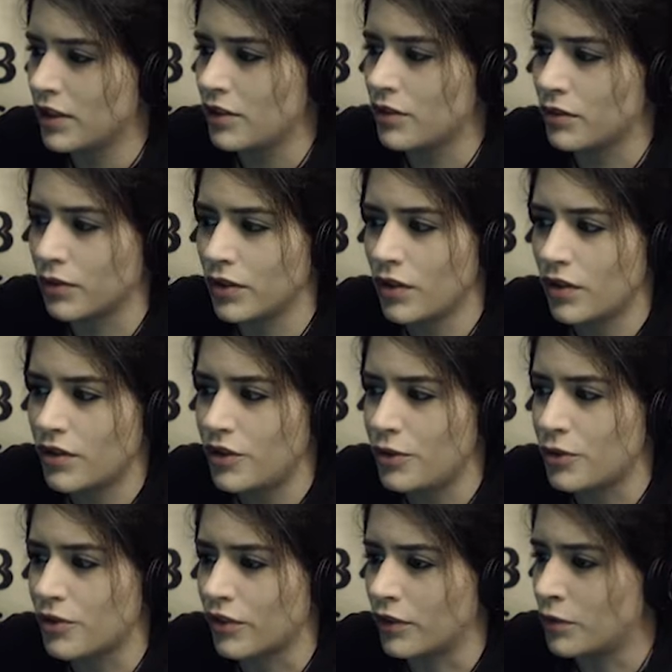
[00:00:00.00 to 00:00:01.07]
you're
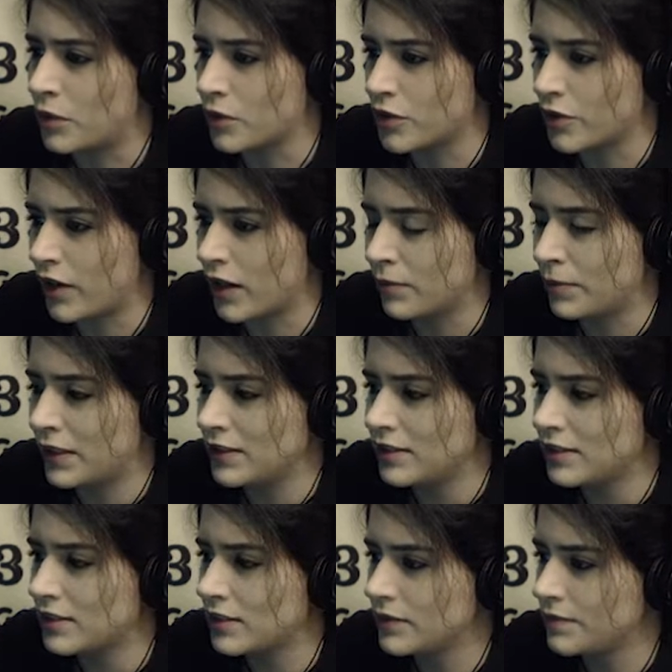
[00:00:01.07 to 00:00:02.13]
neutral. Won't you help
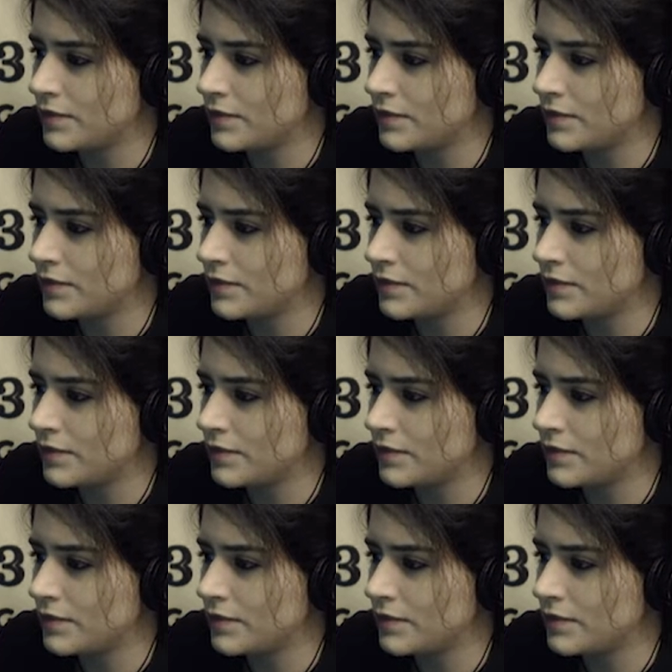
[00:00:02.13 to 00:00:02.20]
us?